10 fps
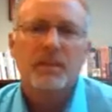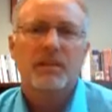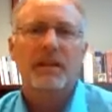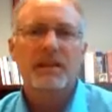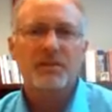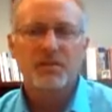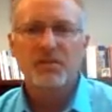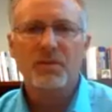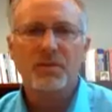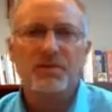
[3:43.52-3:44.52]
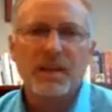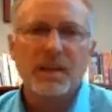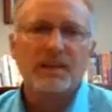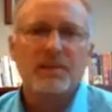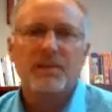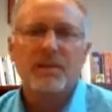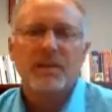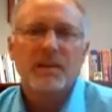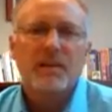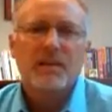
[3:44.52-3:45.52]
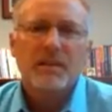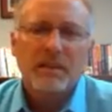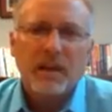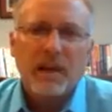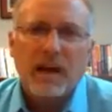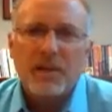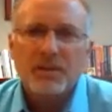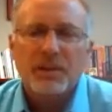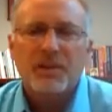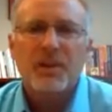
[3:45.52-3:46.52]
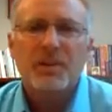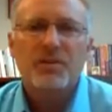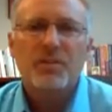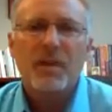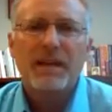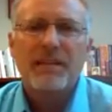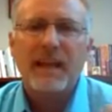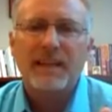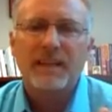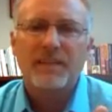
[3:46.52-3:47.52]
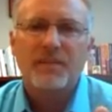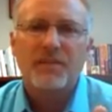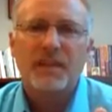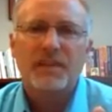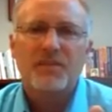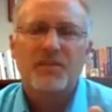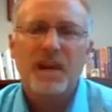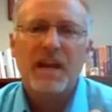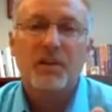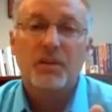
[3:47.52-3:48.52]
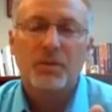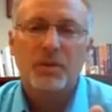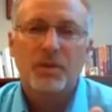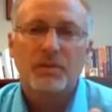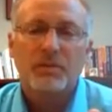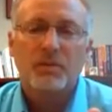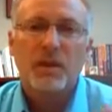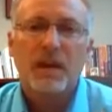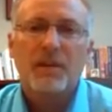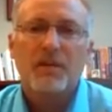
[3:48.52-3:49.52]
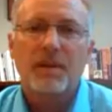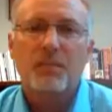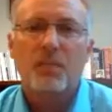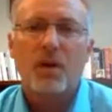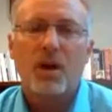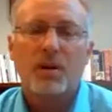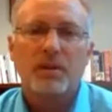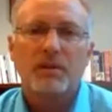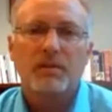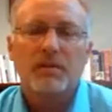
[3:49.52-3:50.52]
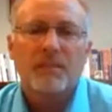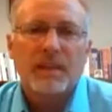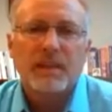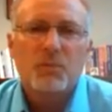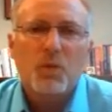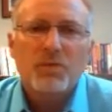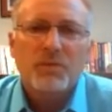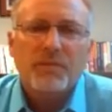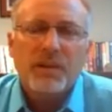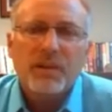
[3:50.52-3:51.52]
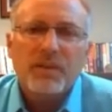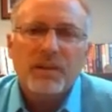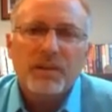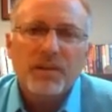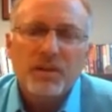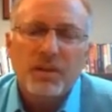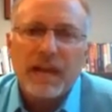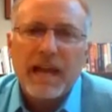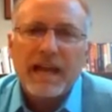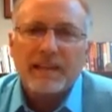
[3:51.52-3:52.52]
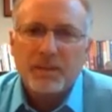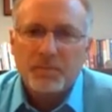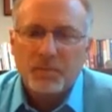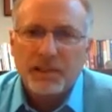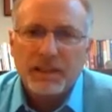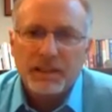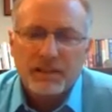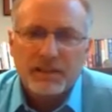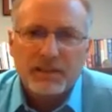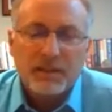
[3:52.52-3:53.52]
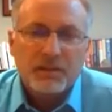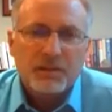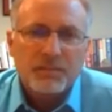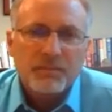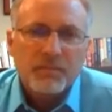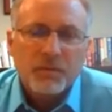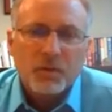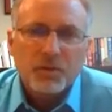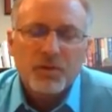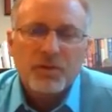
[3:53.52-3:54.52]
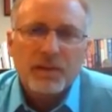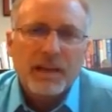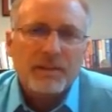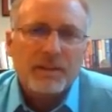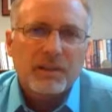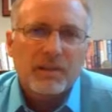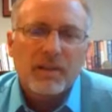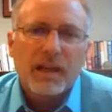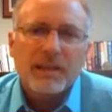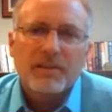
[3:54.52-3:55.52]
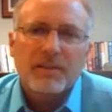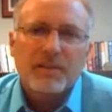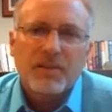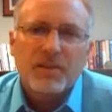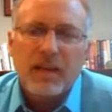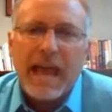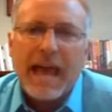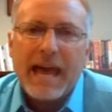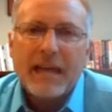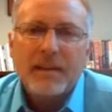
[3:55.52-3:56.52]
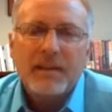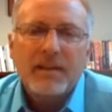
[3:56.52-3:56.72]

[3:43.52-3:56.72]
And as you do those things, I would encourage you to make that list of things narrower rather than broader. And then once you're very, very good at implementing a skill or using that skill in class, then start to add